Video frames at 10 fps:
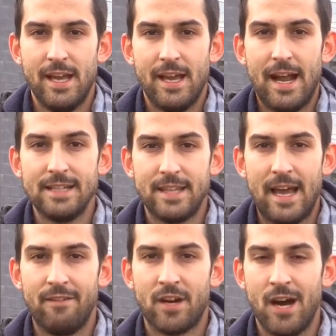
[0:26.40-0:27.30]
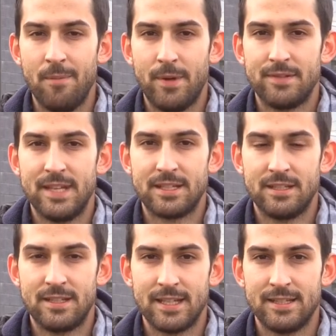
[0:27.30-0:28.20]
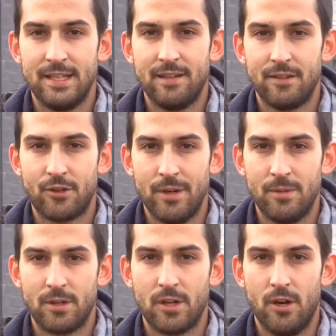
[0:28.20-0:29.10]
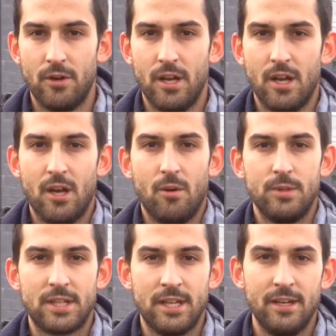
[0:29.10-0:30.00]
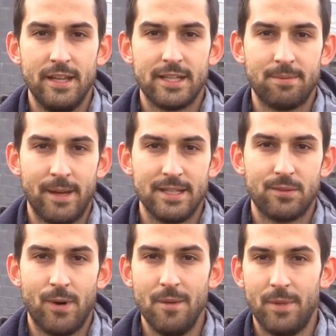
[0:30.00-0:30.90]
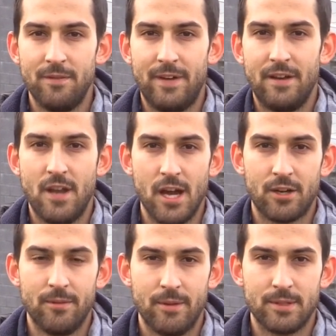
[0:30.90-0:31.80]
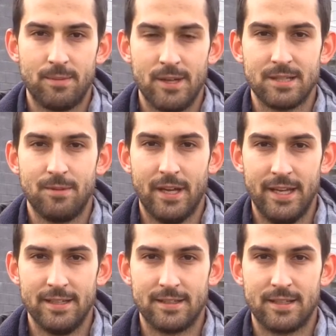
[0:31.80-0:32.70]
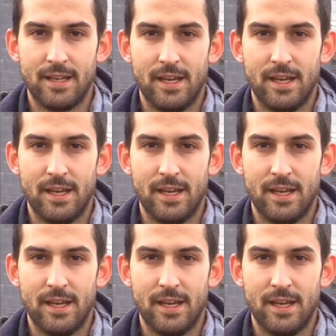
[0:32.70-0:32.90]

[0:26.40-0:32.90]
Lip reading: It asked to have a copy of Section 16 of the Criminal Code, which clearly explains what being found not criminally responsible is.